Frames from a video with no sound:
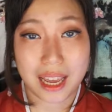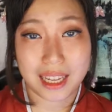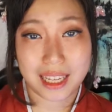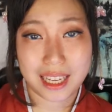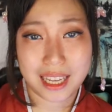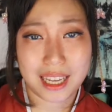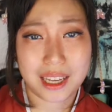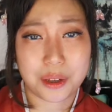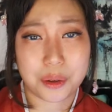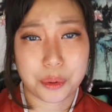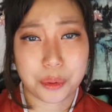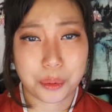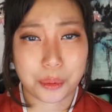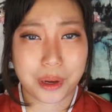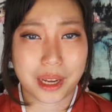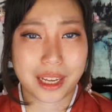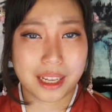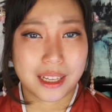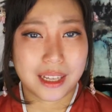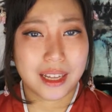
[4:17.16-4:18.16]
King
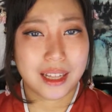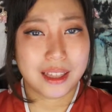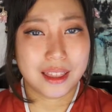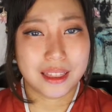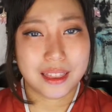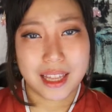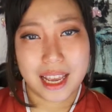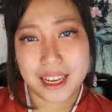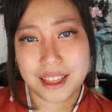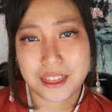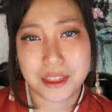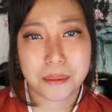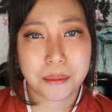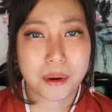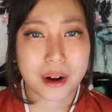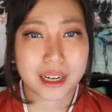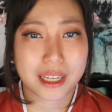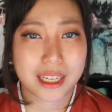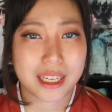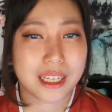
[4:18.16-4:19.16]
Hui liked the
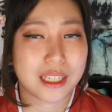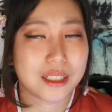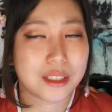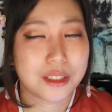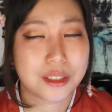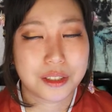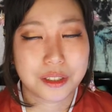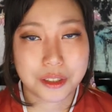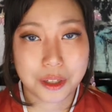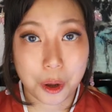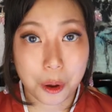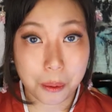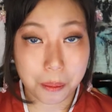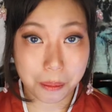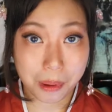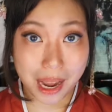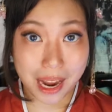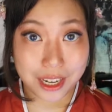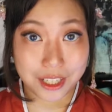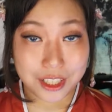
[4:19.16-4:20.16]
Marquis so
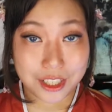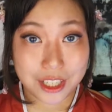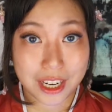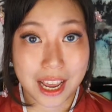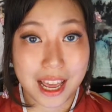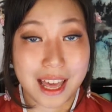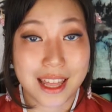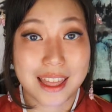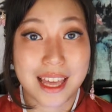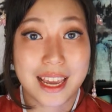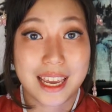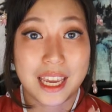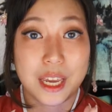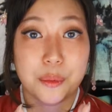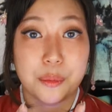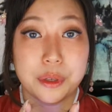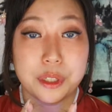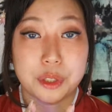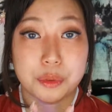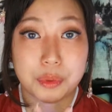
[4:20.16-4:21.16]
much that
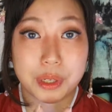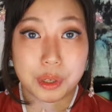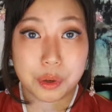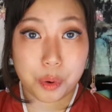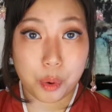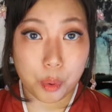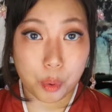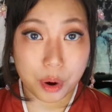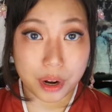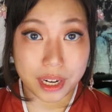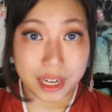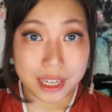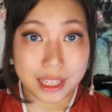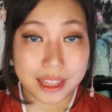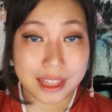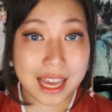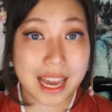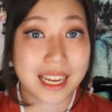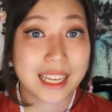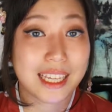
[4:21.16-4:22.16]
it was recorded
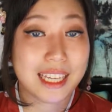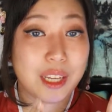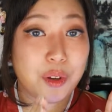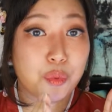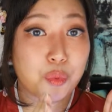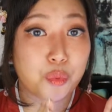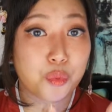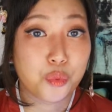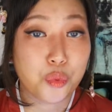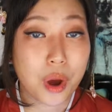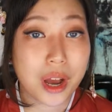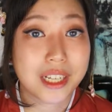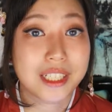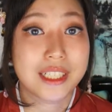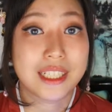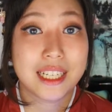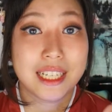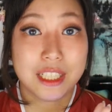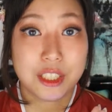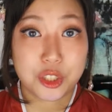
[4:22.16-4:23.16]
that he
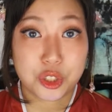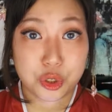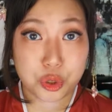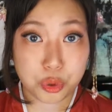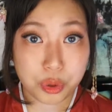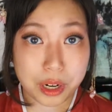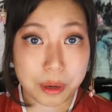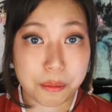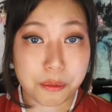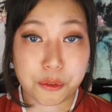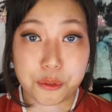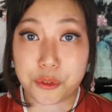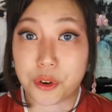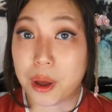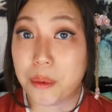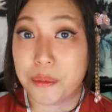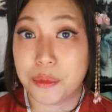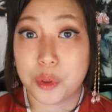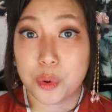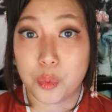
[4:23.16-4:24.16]
rushed his trip
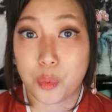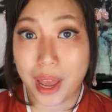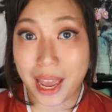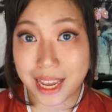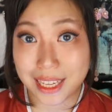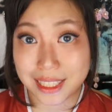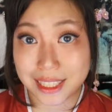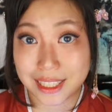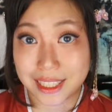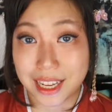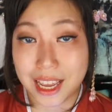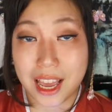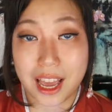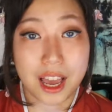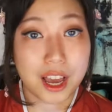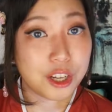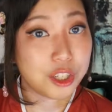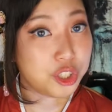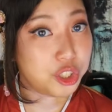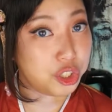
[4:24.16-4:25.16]
from the West
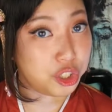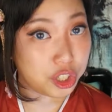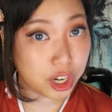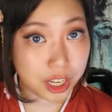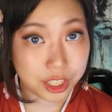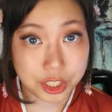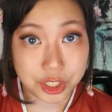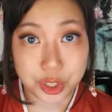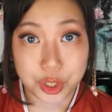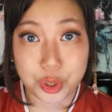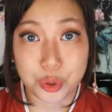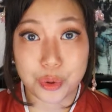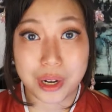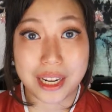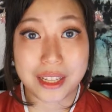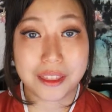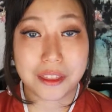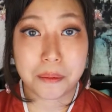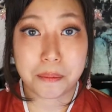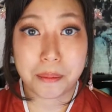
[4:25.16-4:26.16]
just to
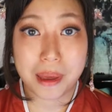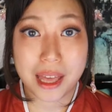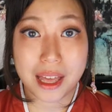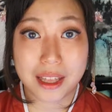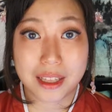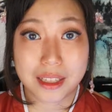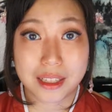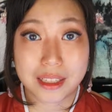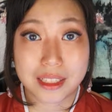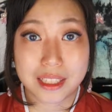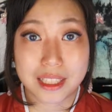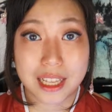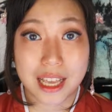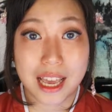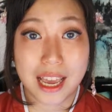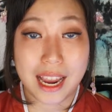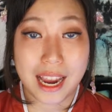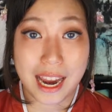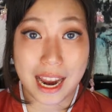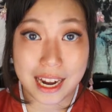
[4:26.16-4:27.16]
create the bells
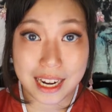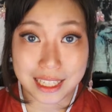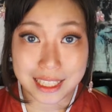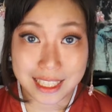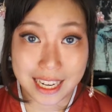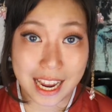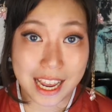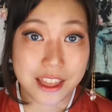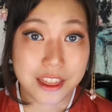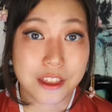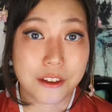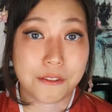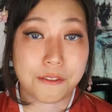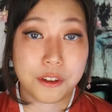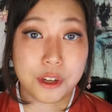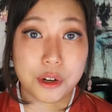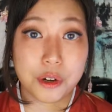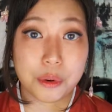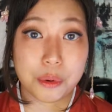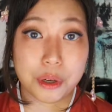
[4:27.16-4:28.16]
and attend the
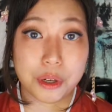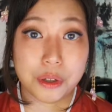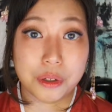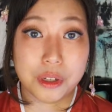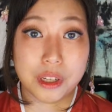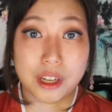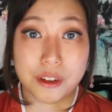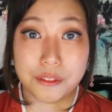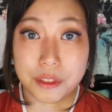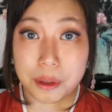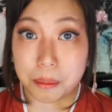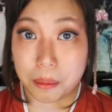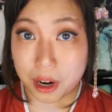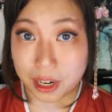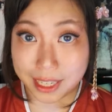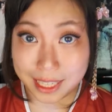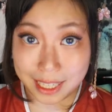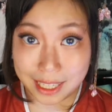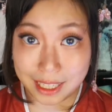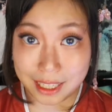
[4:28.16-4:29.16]
funeral of the
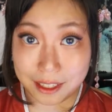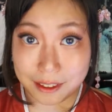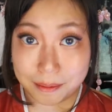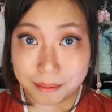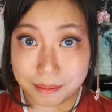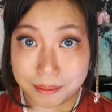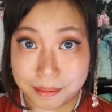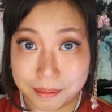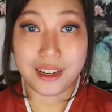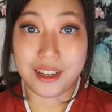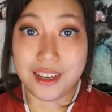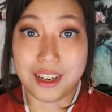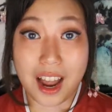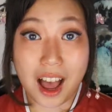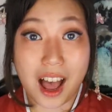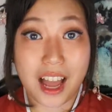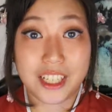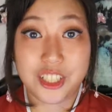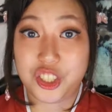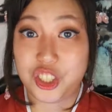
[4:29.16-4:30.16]
Marquis.
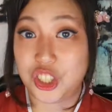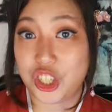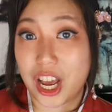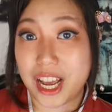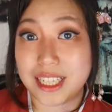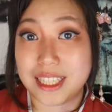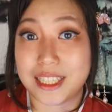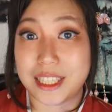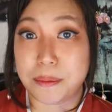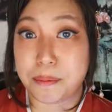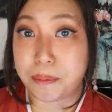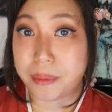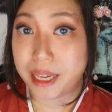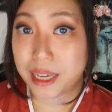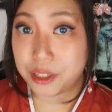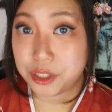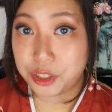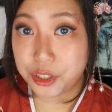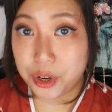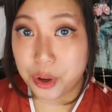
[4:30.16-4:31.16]
Not just the
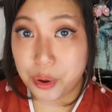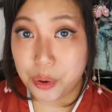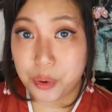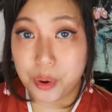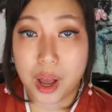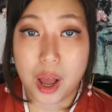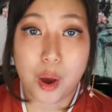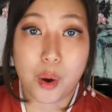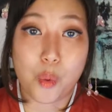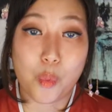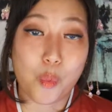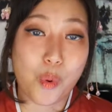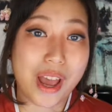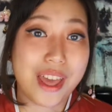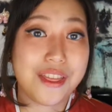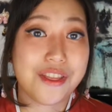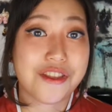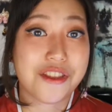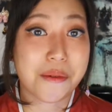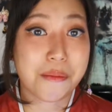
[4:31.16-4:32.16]
Bianzhong,
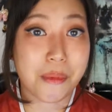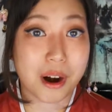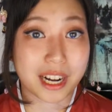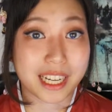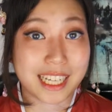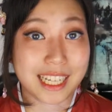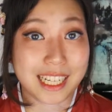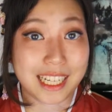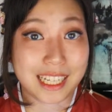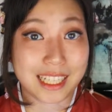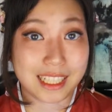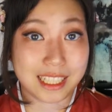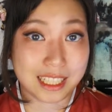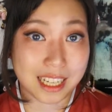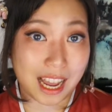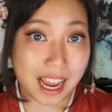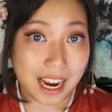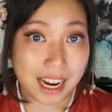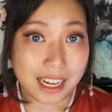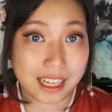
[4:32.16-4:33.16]
when the Marquis
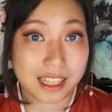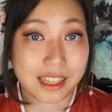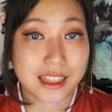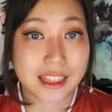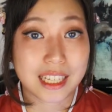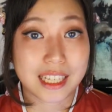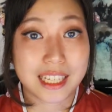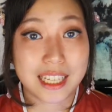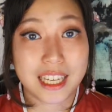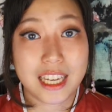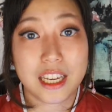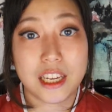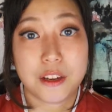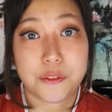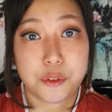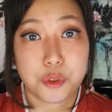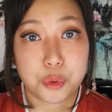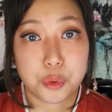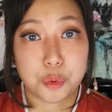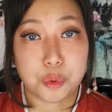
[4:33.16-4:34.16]
died, the King
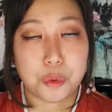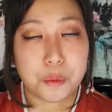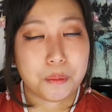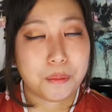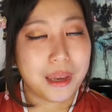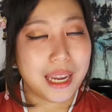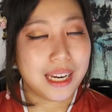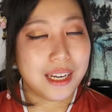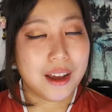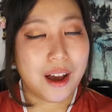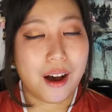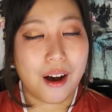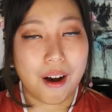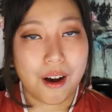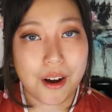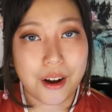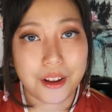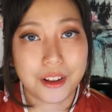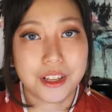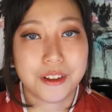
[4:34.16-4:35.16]
of Chu made
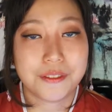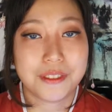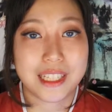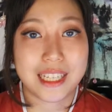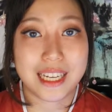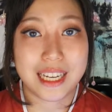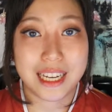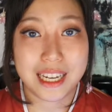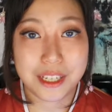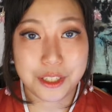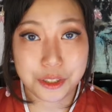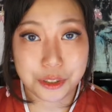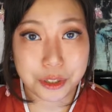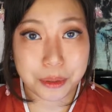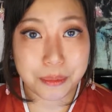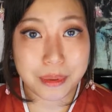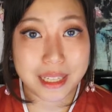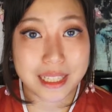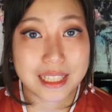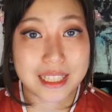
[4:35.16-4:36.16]
all of the
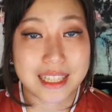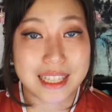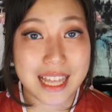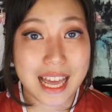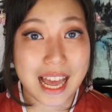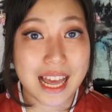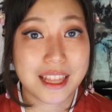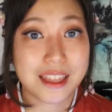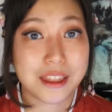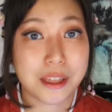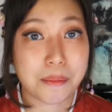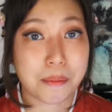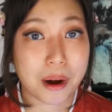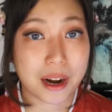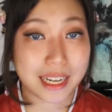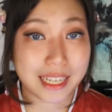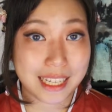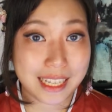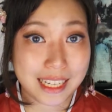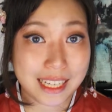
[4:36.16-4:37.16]
instruments that the
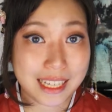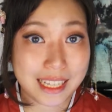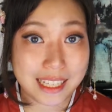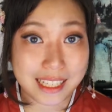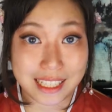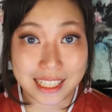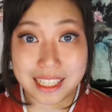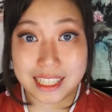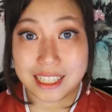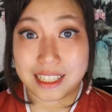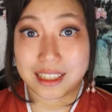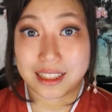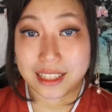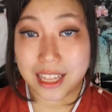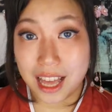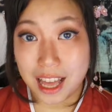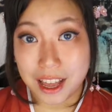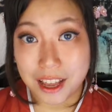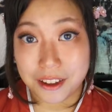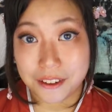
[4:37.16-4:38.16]
Marquis Yi
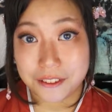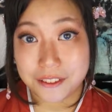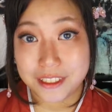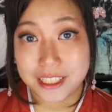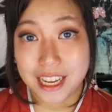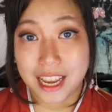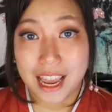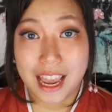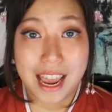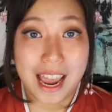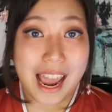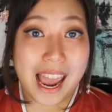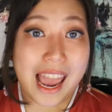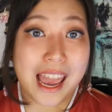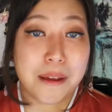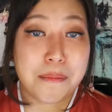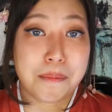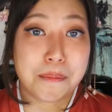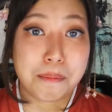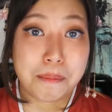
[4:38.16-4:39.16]
loved
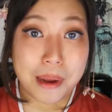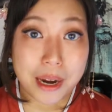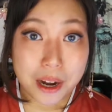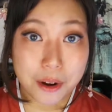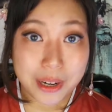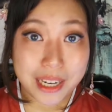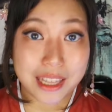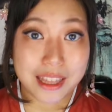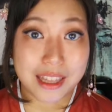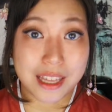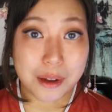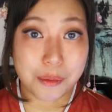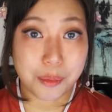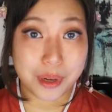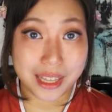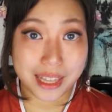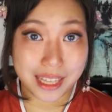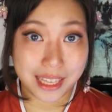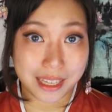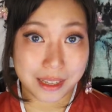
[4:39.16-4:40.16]
and buried them
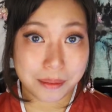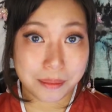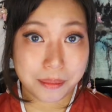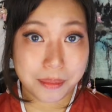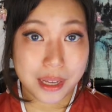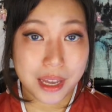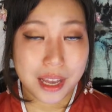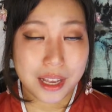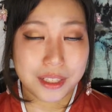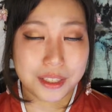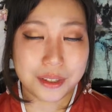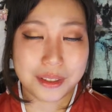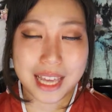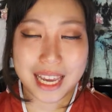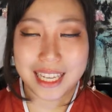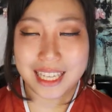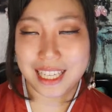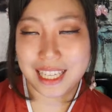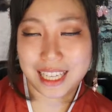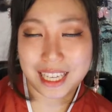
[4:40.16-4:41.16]
with him so
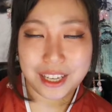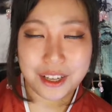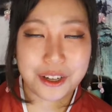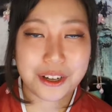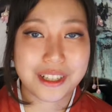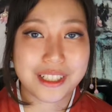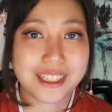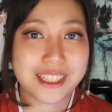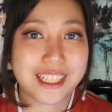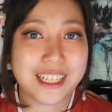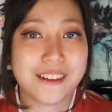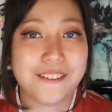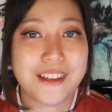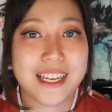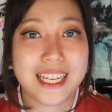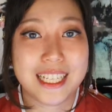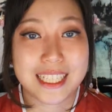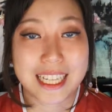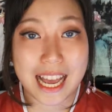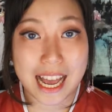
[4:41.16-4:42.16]
that he could live
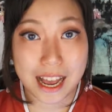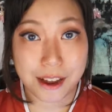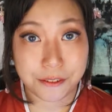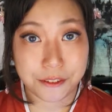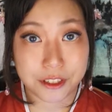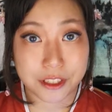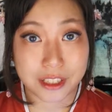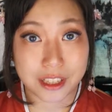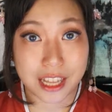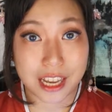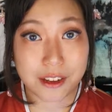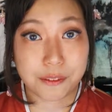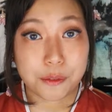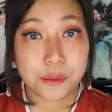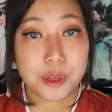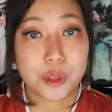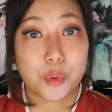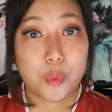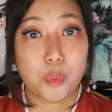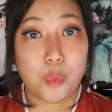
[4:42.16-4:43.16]
his afterlife
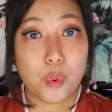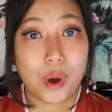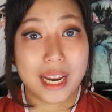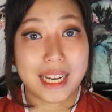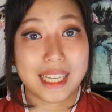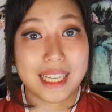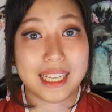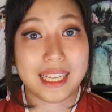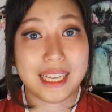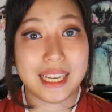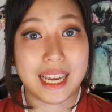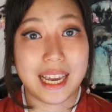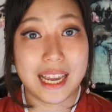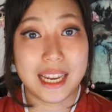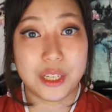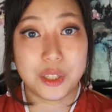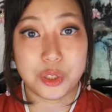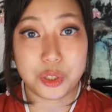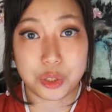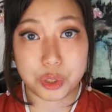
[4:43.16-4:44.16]
with what he
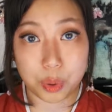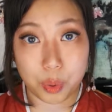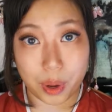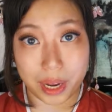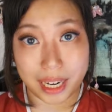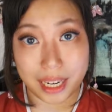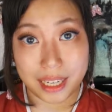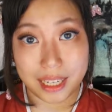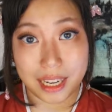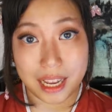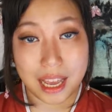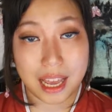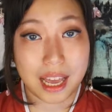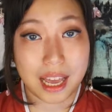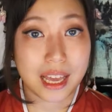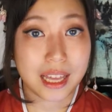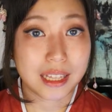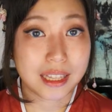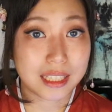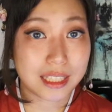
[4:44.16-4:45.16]
enjoyed.
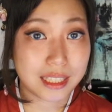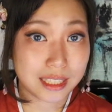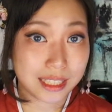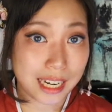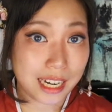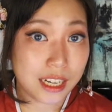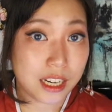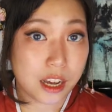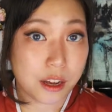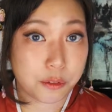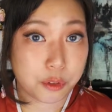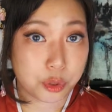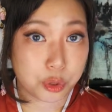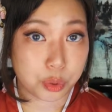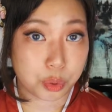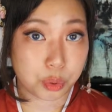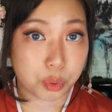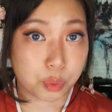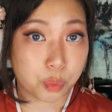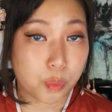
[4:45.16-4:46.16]
The state of
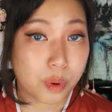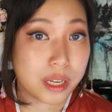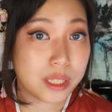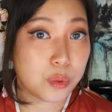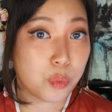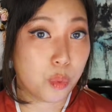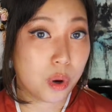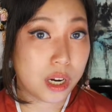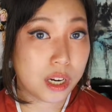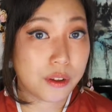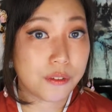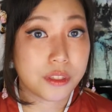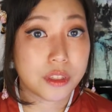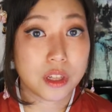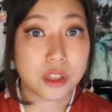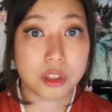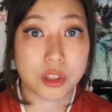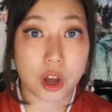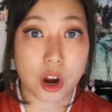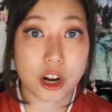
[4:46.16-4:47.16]
Chu was one of the
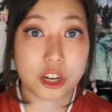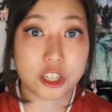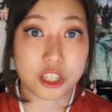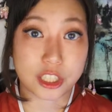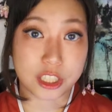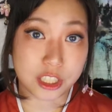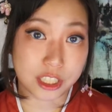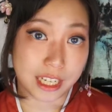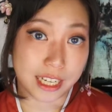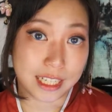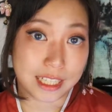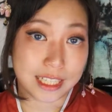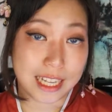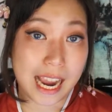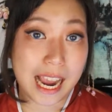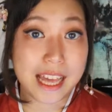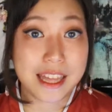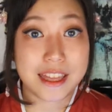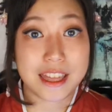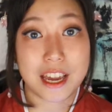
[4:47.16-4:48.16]
larger states
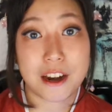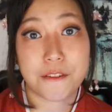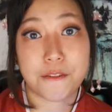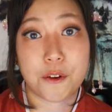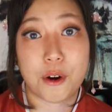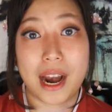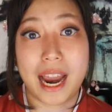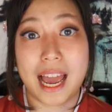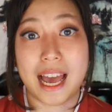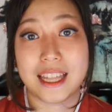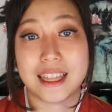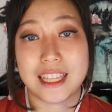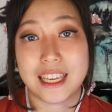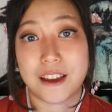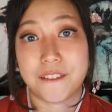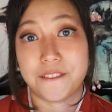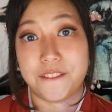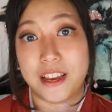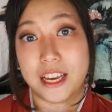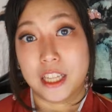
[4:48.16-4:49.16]
and therefore had the
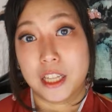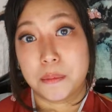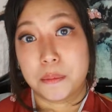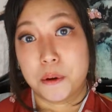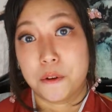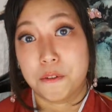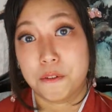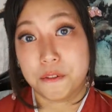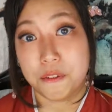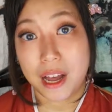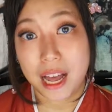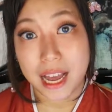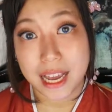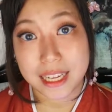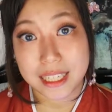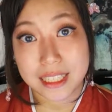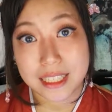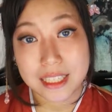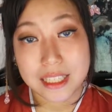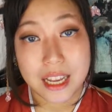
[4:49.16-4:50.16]
available
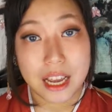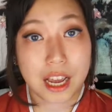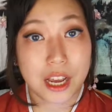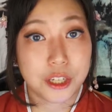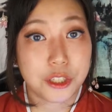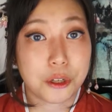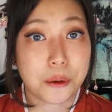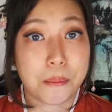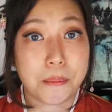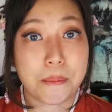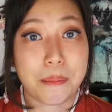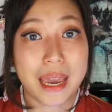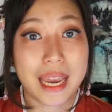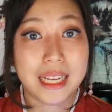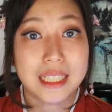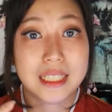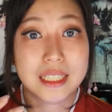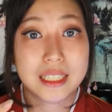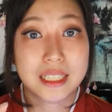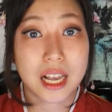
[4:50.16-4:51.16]
funds to make
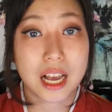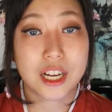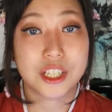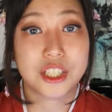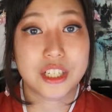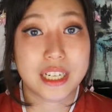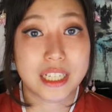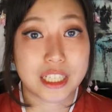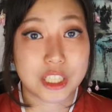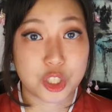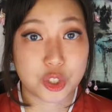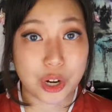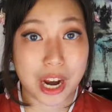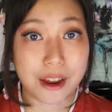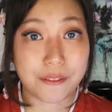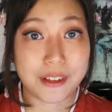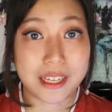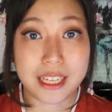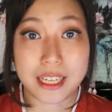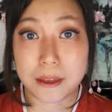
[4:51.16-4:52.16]
such an
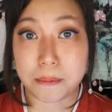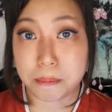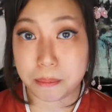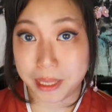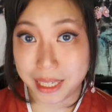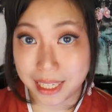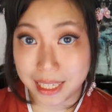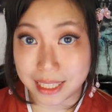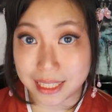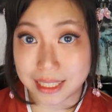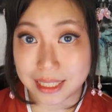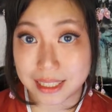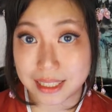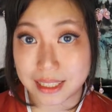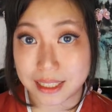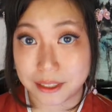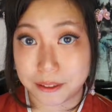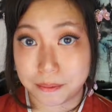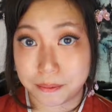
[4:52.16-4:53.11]
extravagant piece.